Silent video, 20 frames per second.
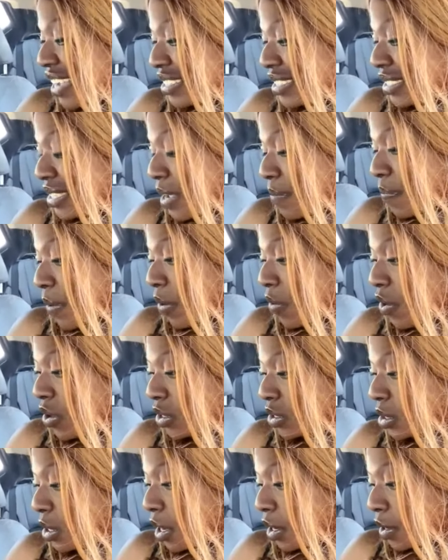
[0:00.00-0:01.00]
next tip I
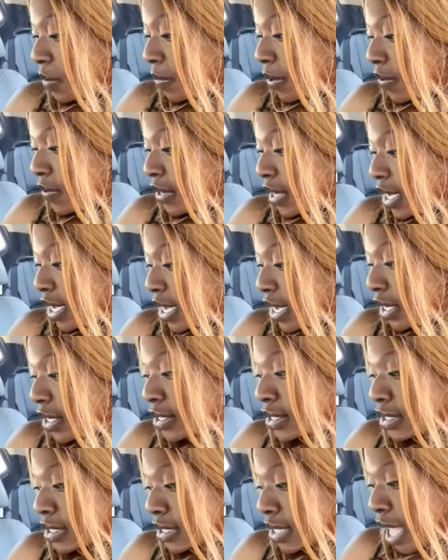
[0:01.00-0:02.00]
want to talk about
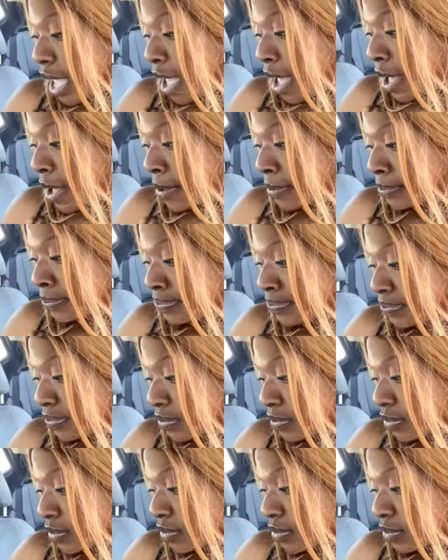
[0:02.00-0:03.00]
is um,
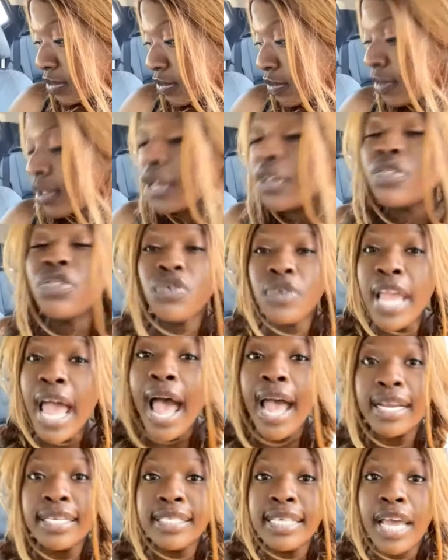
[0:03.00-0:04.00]
so
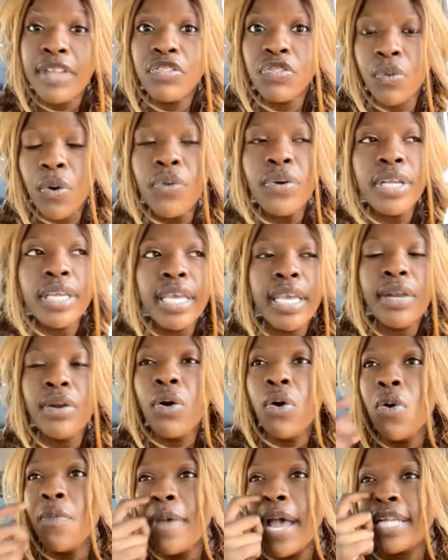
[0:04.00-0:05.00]
yeah, I said throwing
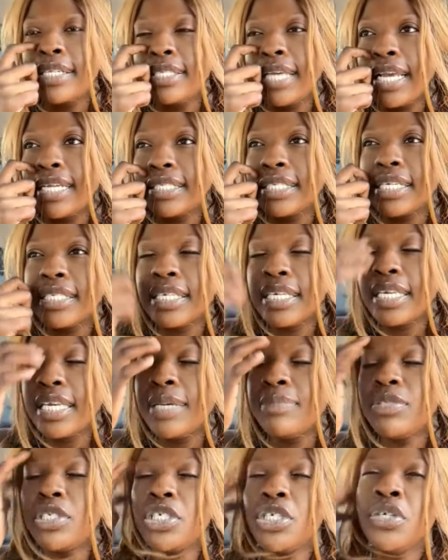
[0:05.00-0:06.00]
keto OMAD days because it
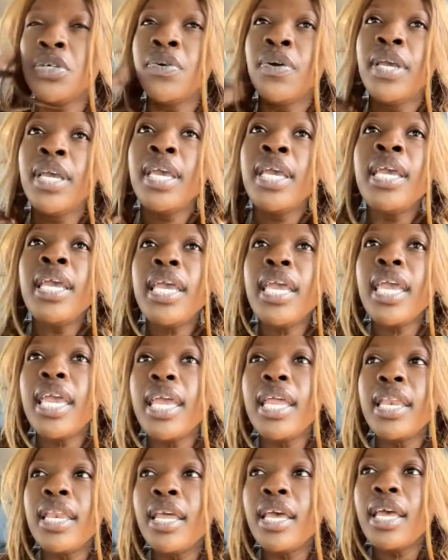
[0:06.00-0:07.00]
keeps you
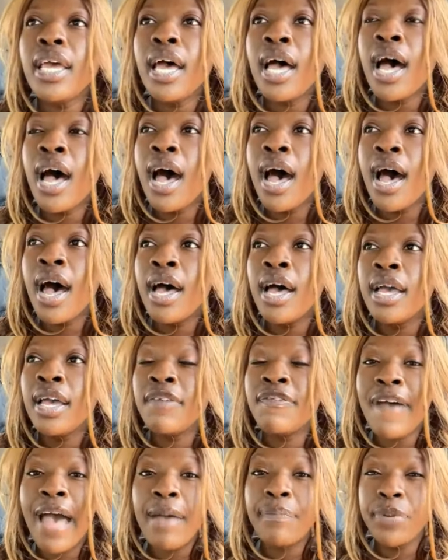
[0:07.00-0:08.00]
in uh,
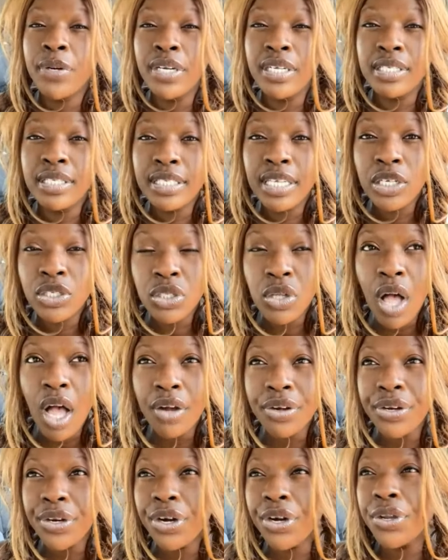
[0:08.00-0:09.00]
fat burning stage
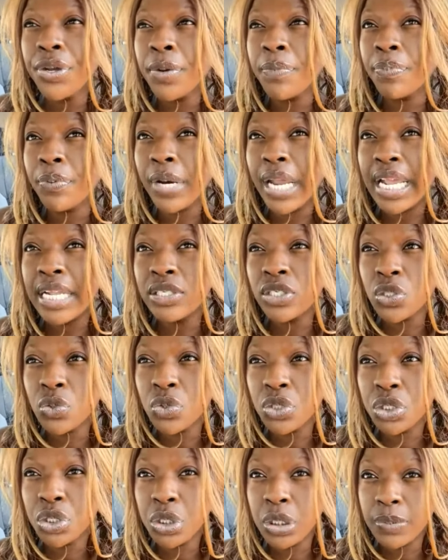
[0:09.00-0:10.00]
longer. Your brain
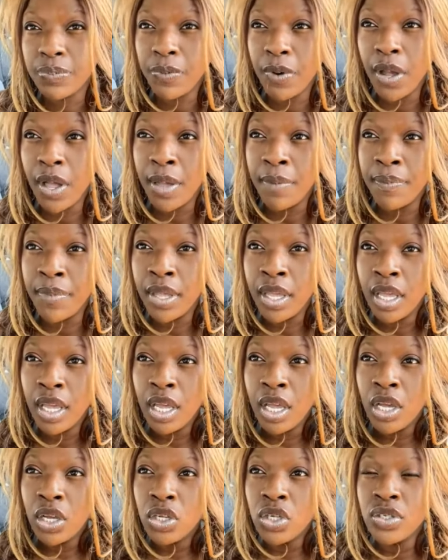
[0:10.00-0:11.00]
switches from
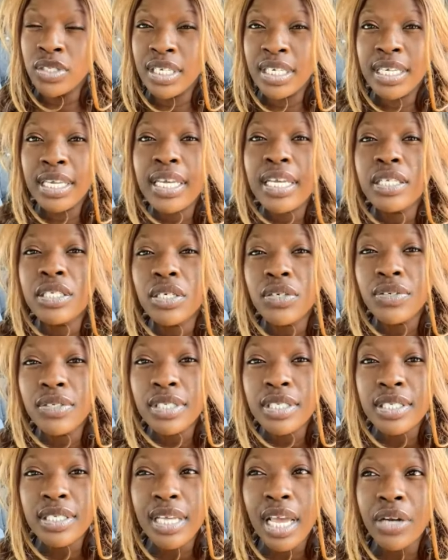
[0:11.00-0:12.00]
using
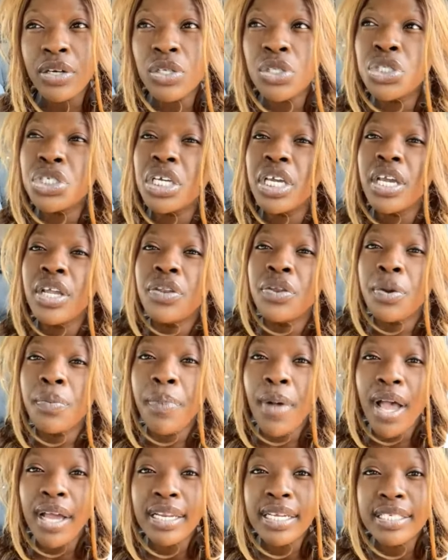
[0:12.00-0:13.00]
ketones as energy, and
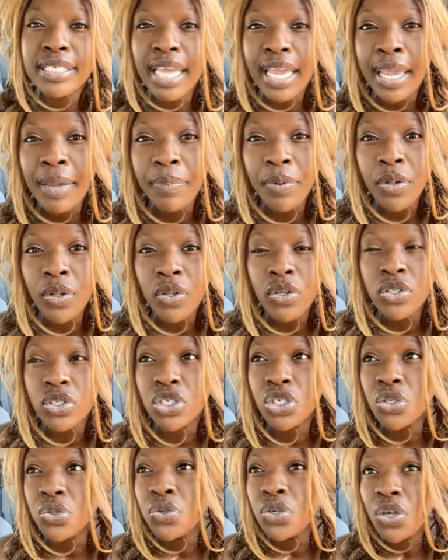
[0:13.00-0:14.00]
your body's
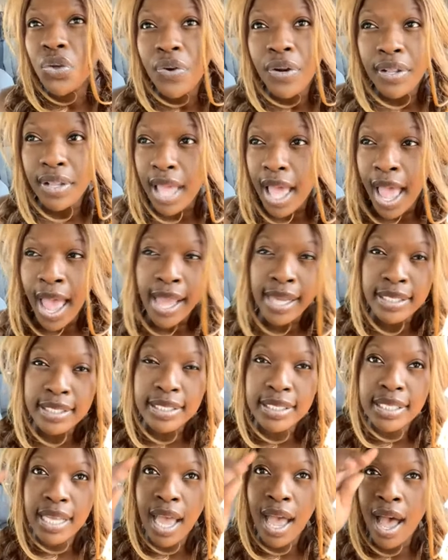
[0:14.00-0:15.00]
able to
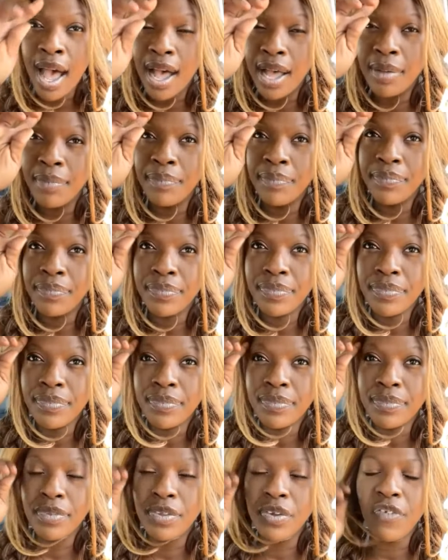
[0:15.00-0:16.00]
utilize um,
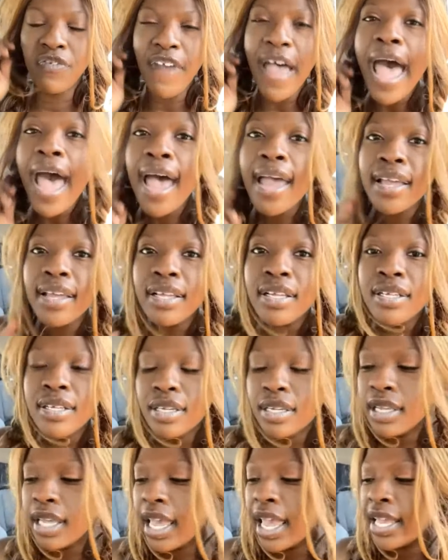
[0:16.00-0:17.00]
your fat,
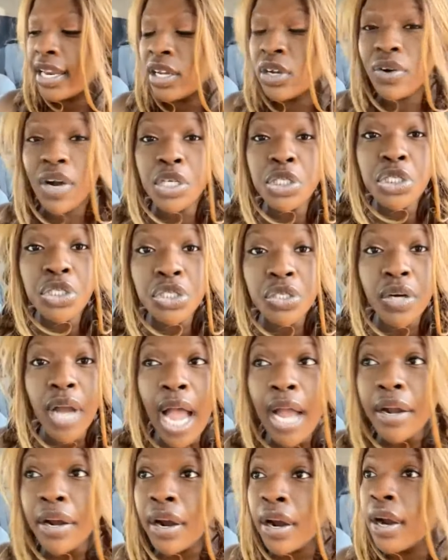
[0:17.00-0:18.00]
and it crushes
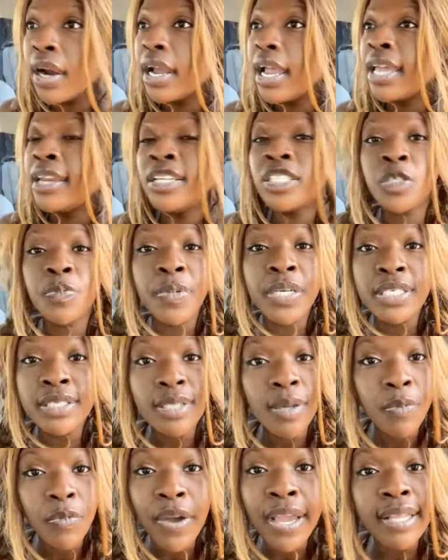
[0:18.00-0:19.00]
your hunger and it
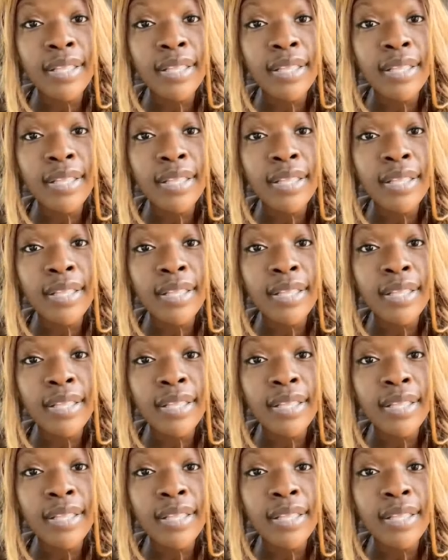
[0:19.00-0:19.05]
speeds up